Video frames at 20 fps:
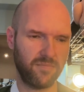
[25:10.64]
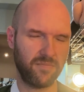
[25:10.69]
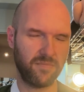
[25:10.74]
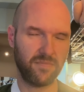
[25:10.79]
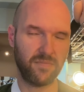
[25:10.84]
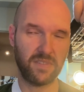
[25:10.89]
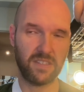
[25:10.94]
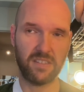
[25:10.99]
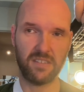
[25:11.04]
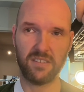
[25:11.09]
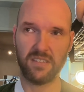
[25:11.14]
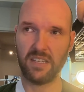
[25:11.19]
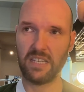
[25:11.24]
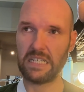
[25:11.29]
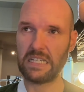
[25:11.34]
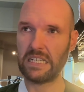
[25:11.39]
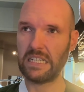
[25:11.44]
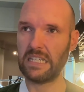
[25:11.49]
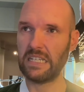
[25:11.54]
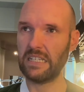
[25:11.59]
It's
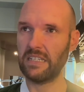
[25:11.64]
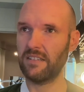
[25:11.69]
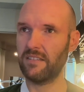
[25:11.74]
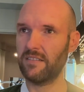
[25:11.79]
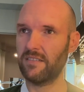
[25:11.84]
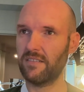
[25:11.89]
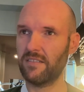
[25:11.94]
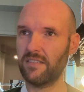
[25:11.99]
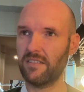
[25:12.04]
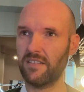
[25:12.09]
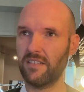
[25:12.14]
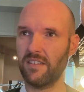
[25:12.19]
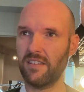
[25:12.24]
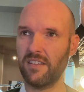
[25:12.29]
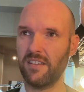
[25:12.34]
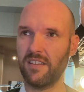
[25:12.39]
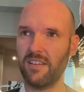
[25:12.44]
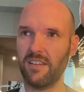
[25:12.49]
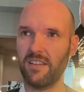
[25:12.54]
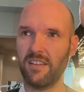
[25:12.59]
Sunday.
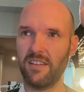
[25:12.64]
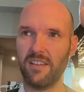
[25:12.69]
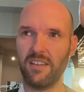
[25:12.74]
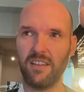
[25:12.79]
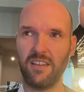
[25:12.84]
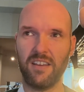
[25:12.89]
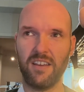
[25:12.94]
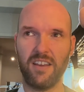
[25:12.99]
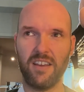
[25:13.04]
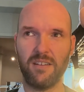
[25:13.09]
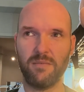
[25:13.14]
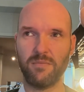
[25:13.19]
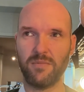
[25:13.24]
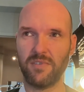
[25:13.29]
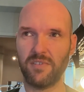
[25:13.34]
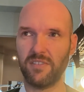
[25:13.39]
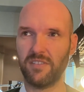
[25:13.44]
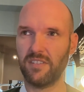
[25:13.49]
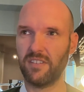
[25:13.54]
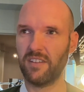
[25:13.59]
I'm
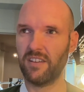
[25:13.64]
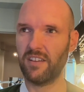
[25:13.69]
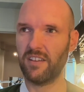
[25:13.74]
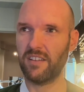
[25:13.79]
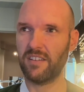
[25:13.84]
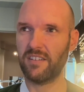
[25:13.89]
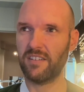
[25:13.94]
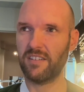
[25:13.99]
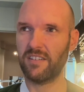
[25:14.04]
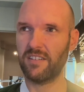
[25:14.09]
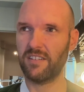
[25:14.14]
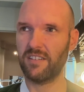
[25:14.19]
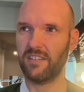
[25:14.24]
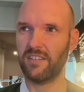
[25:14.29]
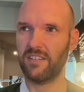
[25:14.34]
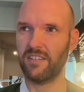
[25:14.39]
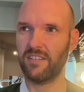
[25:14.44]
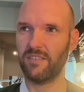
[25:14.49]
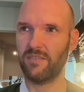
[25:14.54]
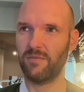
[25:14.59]
just like,
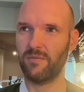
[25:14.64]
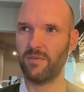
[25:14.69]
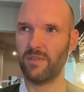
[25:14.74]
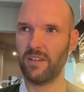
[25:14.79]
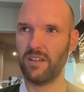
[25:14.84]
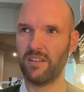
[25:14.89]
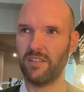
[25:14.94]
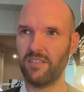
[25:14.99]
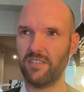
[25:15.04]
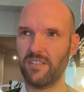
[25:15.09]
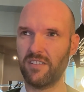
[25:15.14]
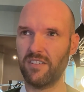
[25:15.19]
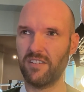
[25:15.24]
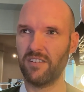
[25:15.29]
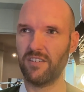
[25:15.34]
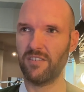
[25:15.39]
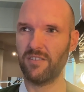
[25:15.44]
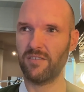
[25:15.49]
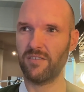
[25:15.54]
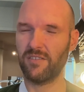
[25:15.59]
wow,
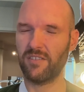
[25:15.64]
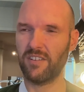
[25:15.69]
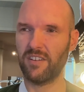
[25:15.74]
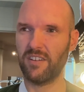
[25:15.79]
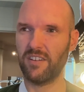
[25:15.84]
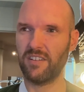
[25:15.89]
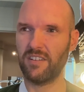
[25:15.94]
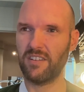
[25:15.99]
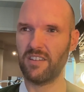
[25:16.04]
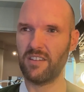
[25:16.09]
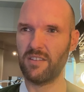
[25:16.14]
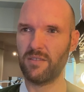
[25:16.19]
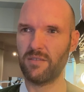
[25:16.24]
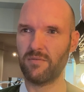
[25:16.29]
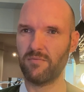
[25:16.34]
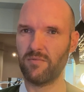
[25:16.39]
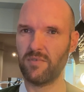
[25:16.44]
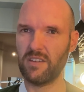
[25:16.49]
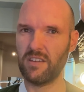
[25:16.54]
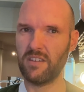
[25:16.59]
okay, day
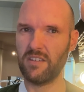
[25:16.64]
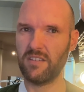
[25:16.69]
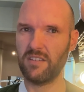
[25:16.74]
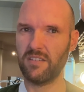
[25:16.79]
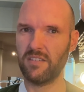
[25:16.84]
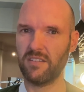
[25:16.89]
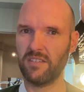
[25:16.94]
three.